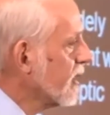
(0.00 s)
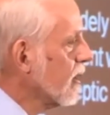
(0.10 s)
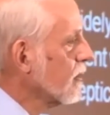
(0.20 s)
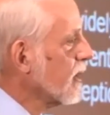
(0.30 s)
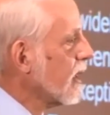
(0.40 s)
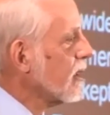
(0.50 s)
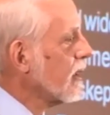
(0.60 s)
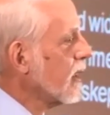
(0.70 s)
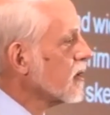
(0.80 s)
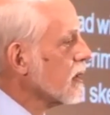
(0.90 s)
adult with
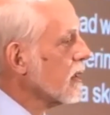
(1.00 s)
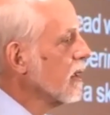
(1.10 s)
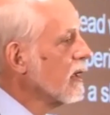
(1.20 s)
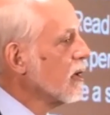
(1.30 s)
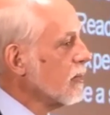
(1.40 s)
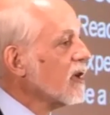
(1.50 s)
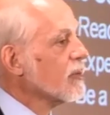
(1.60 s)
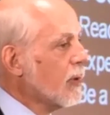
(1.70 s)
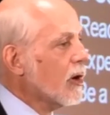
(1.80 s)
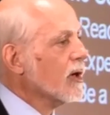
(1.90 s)
ADHD,
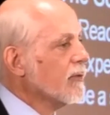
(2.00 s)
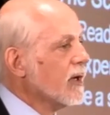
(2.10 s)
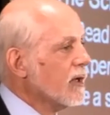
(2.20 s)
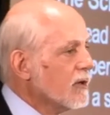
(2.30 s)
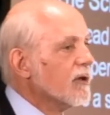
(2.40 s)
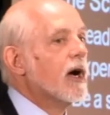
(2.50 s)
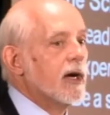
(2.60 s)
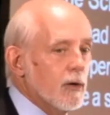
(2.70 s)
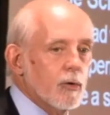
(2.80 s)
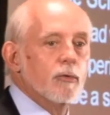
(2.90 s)
means part of it is
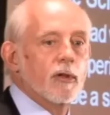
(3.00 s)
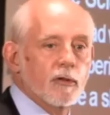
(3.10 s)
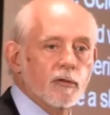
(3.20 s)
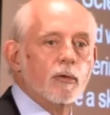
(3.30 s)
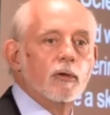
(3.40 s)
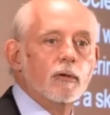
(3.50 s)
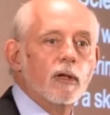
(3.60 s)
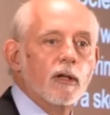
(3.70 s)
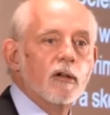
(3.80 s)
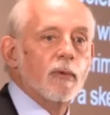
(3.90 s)
I own the disorder.
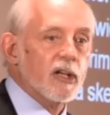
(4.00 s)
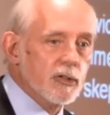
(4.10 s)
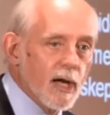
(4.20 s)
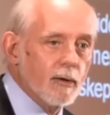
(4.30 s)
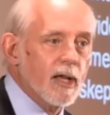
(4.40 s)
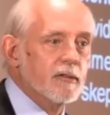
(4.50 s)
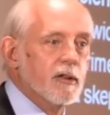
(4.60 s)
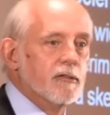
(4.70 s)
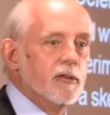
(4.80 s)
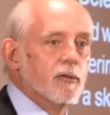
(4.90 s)
My child has
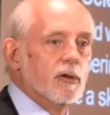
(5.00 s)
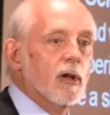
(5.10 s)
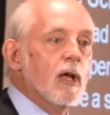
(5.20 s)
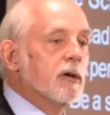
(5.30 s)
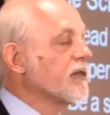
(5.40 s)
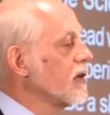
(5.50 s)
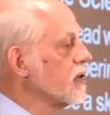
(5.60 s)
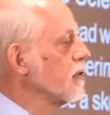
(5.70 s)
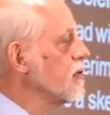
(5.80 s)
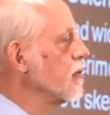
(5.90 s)
this disorder, because
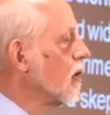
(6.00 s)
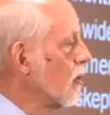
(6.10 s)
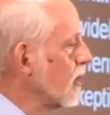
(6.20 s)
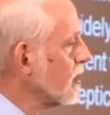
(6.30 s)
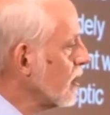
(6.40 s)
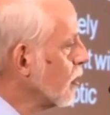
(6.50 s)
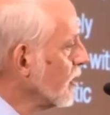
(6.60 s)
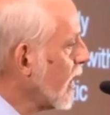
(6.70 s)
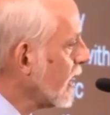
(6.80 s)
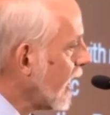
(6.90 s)
until you own it, you
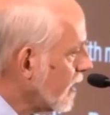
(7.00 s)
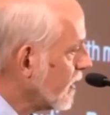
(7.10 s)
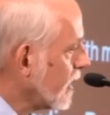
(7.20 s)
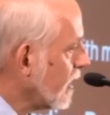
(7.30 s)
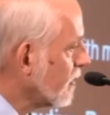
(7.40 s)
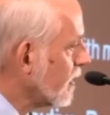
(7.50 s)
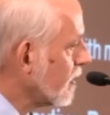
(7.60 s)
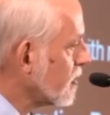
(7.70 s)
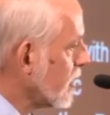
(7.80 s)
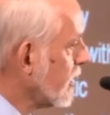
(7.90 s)
will not advocate for
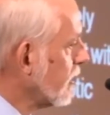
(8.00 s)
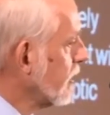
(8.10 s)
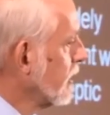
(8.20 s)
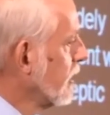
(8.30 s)
this child.